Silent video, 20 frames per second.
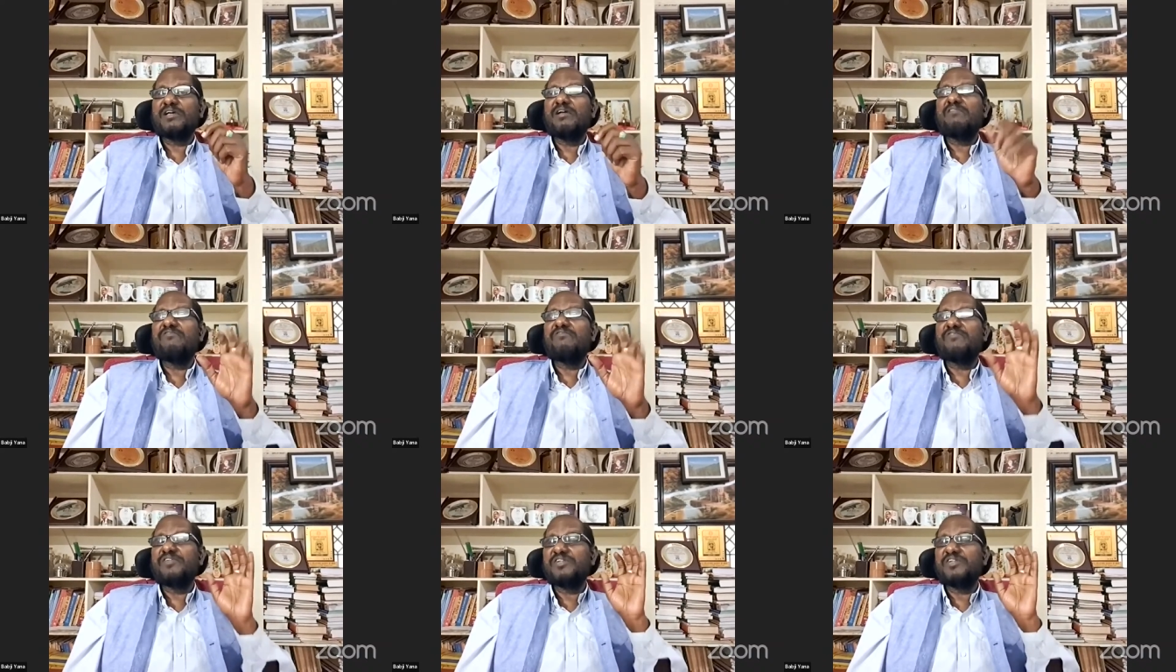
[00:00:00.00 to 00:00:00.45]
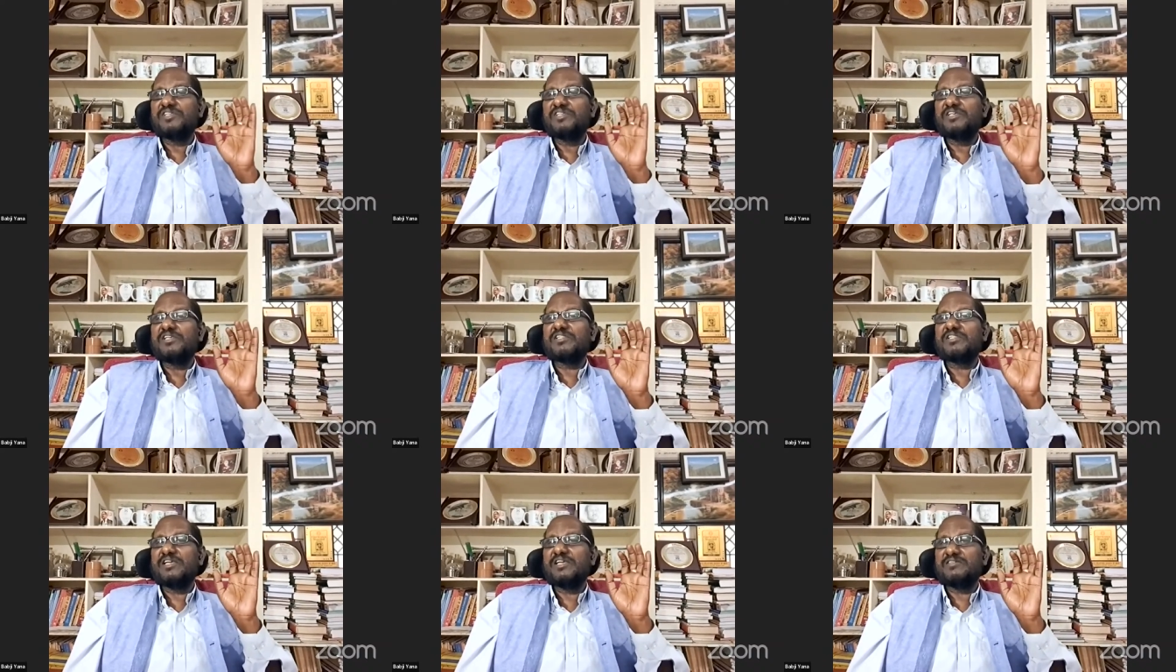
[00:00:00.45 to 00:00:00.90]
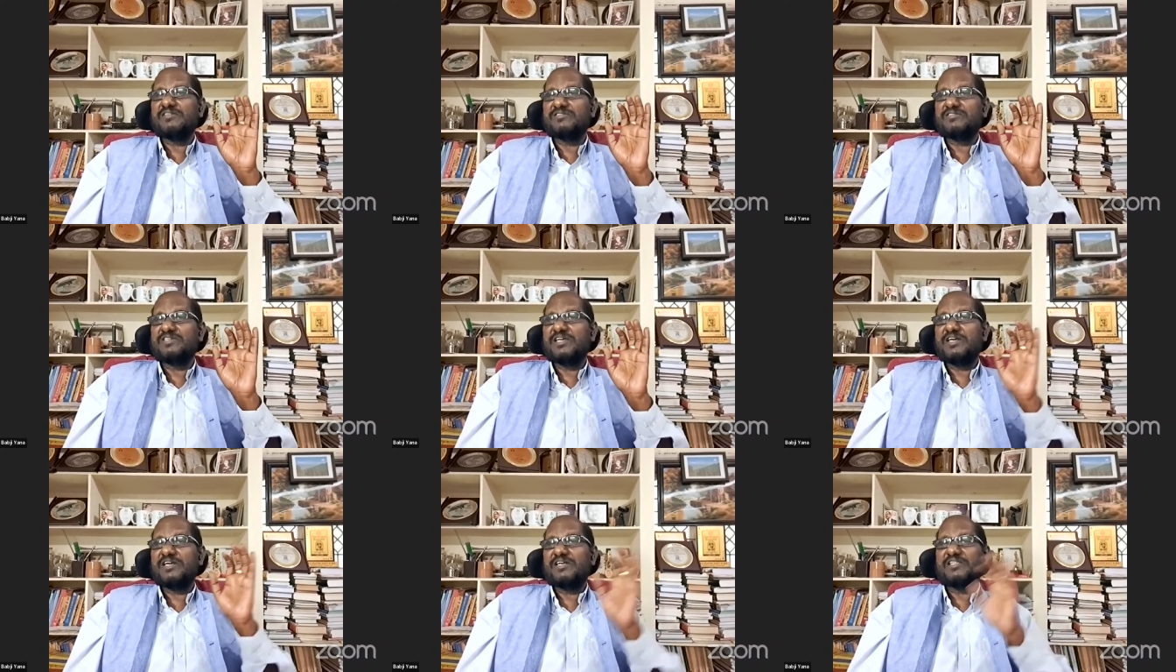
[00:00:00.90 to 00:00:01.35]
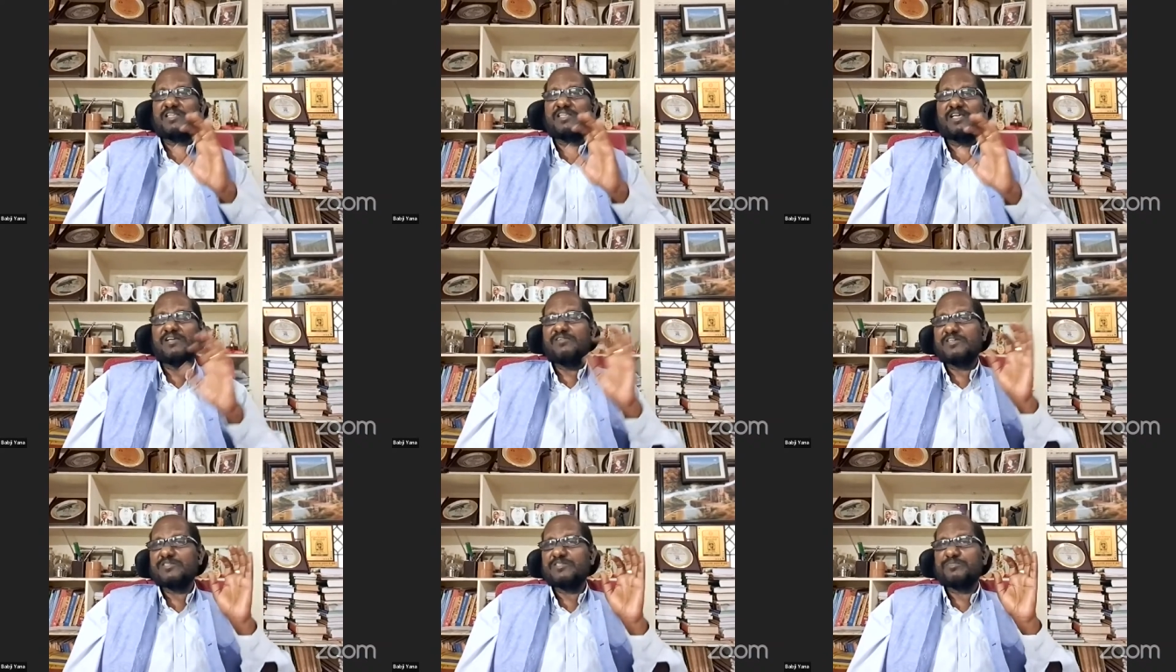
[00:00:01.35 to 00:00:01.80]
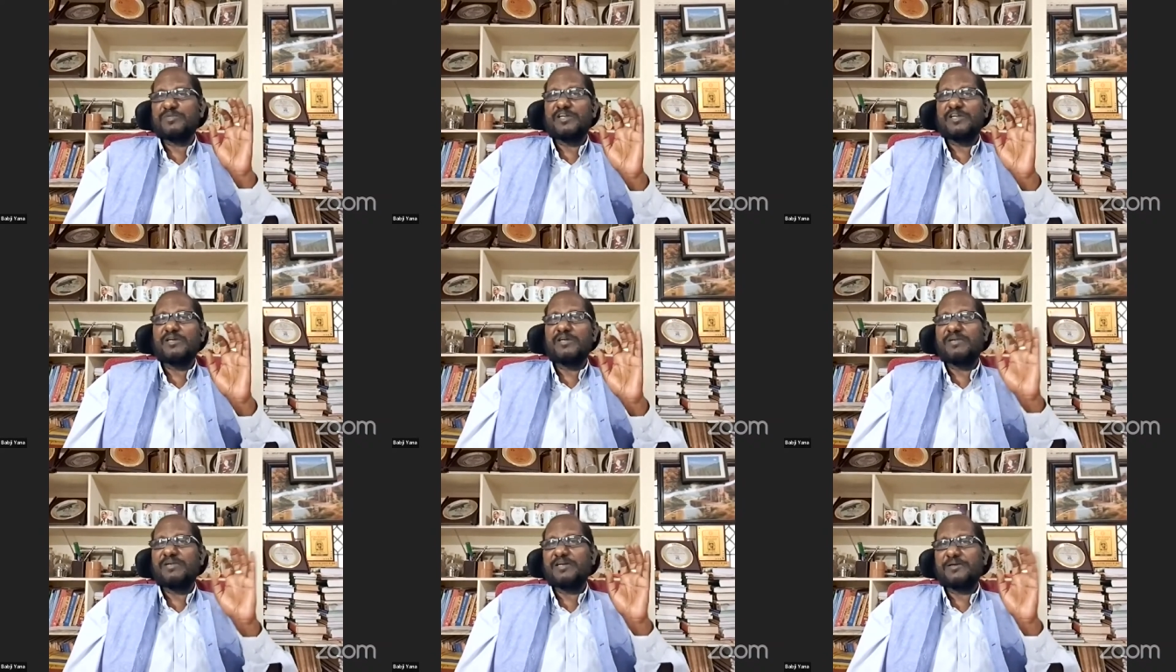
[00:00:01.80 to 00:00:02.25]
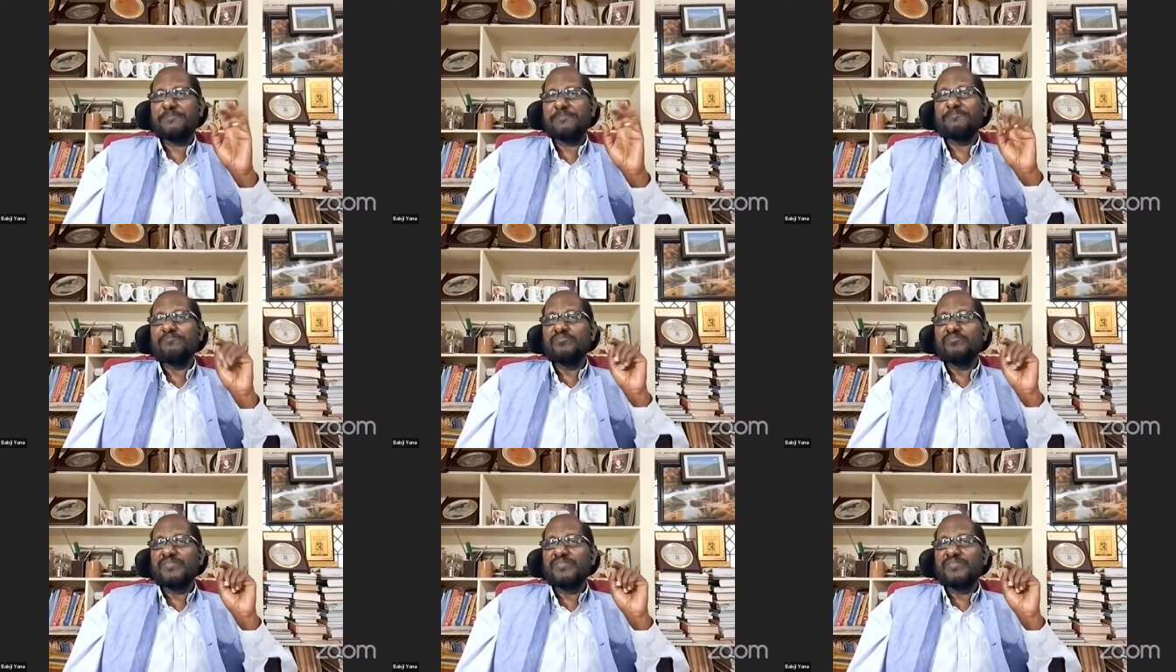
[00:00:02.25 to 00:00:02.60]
Everything they said, they have explained, but